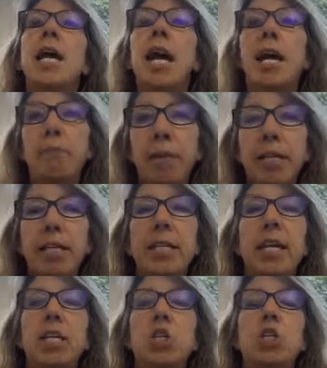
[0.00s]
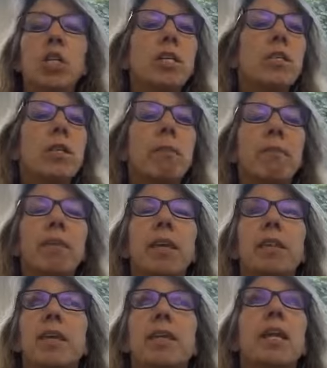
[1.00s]
and meditation is
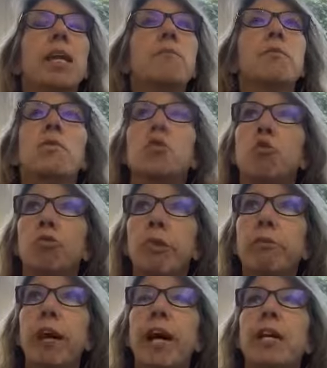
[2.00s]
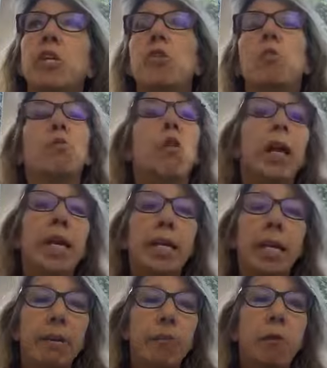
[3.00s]
something that helps to rewire your brain,
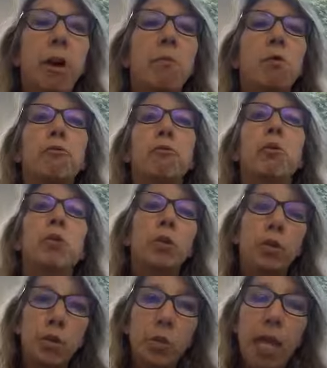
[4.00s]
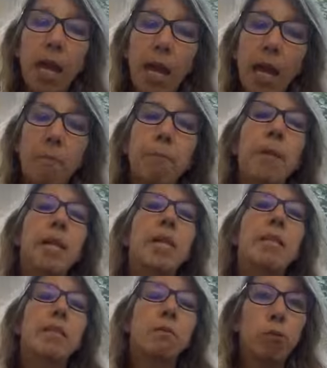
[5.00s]
get far more focused, and be
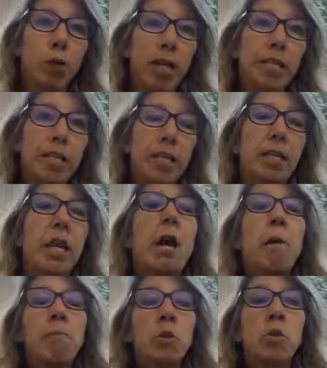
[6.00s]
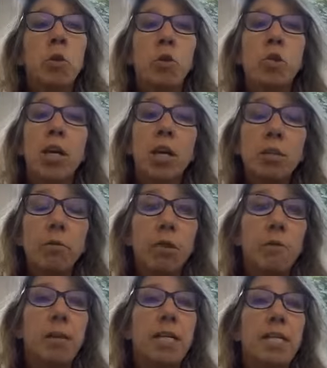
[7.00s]
in the present. So start with a
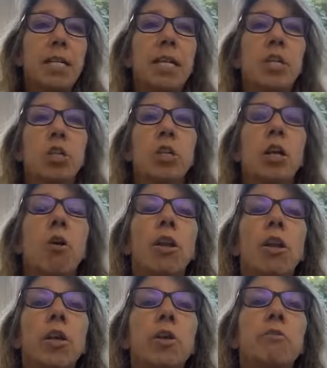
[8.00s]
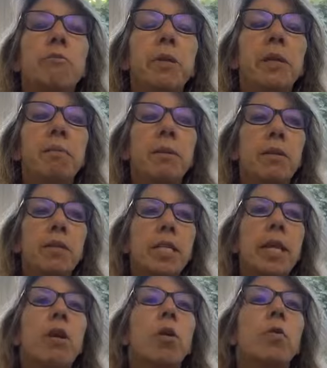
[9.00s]
meditation. Now, a lot of people
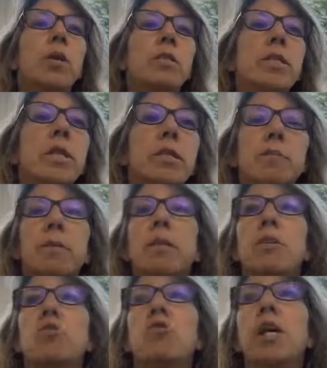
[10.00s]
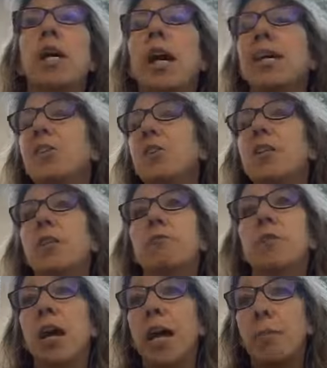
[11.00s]
say always, yes, but Andrea, I don't have
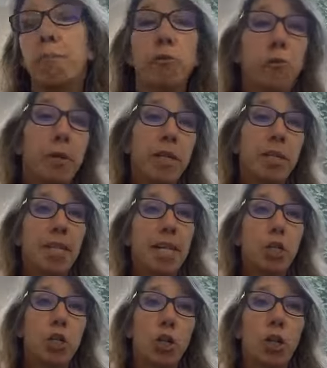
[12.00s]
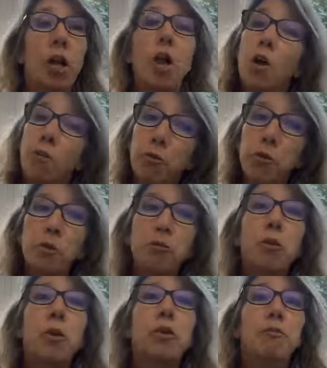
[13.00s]
time for meditation. First of
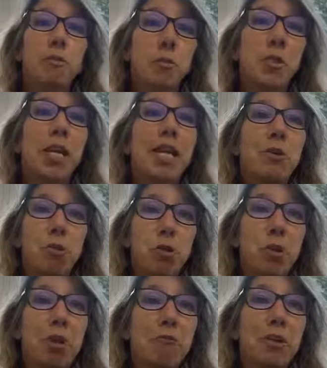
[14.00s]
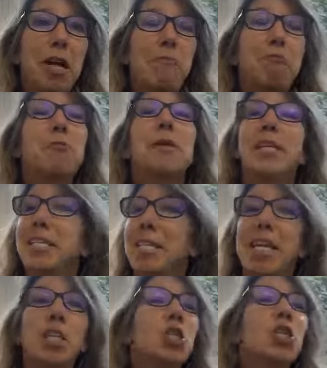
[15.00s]
all, if you say you don't have time for
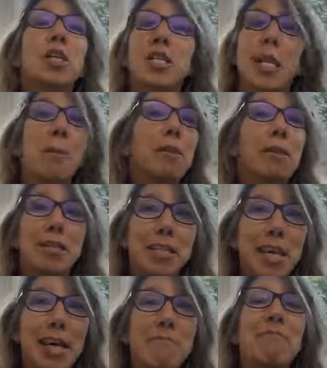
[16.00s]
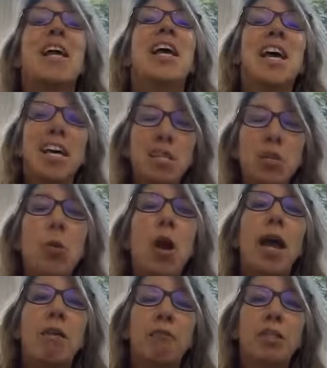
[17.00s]
meditation, double the time. You
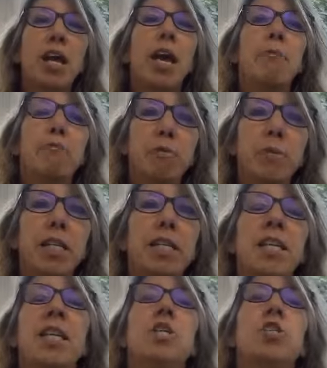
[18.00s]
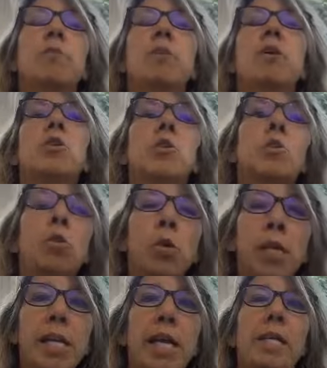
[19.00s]
have time for meditation, because you
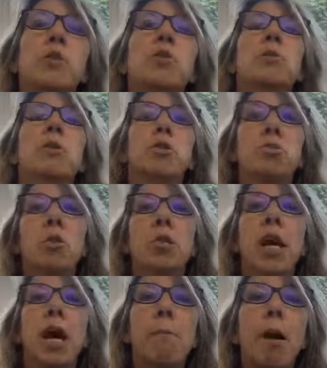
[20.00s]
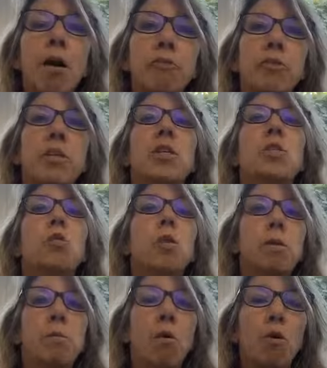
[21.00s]
will gain so much more time after. You will
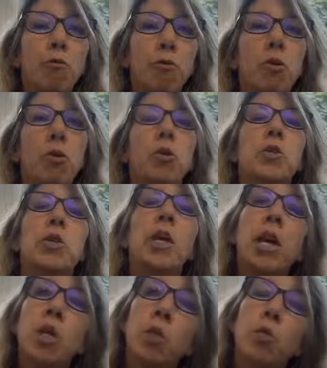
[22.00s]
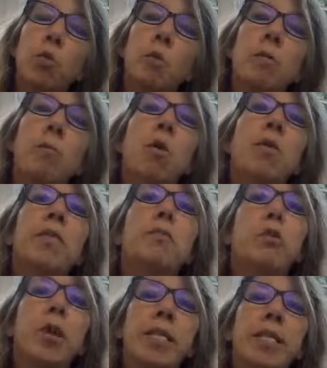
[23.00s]
be more focused, you will be more in the
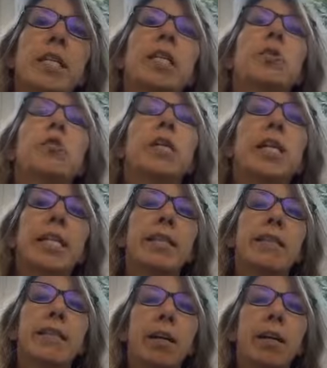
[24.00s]
present, and you will get